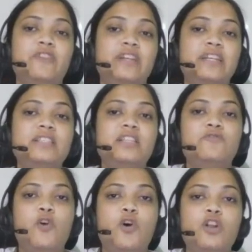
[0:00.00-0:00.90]
it is
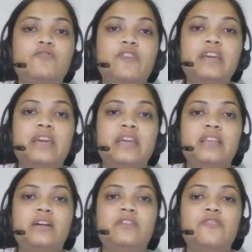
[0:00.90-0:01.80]
revolving in
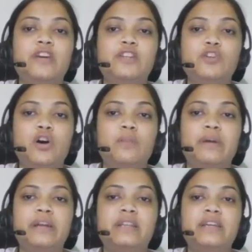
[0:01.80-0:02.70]
a fixed
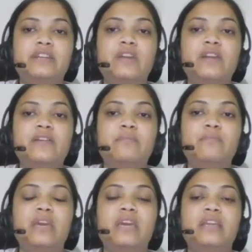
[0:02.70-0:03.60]
orbit, it will
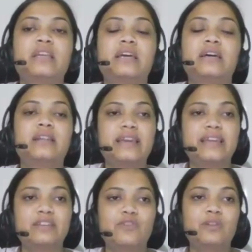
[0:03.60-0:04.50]
remain like
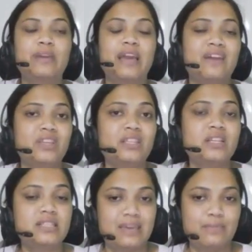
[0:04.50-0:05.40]
it will be having
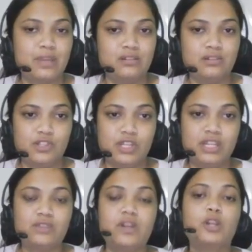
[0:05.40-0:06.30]
the same energy.
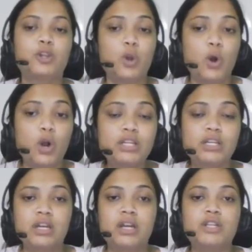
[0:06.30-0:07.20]
It will not
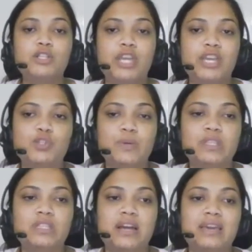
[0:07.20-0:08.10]
change
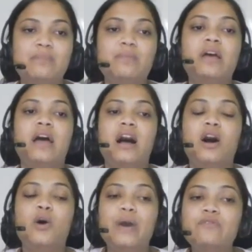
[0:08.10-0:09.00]
with time.
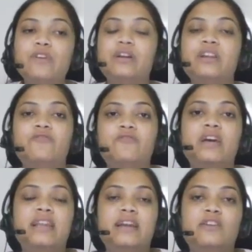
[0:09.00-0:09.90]
However, if
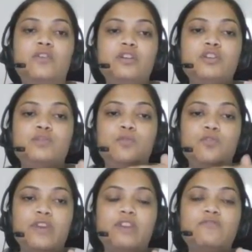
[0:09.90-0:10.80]
the electron is
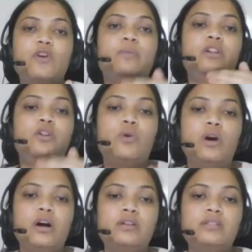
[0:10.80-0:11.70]
moving from a
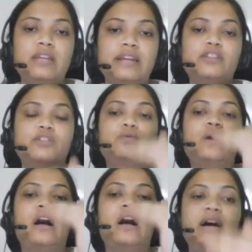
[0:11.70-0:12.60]
lower state to
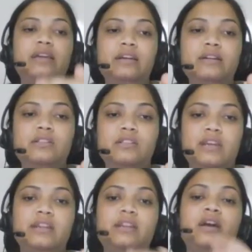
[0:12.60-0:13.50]
a higher
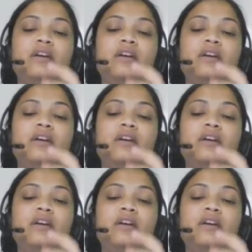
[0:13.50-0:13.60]
state,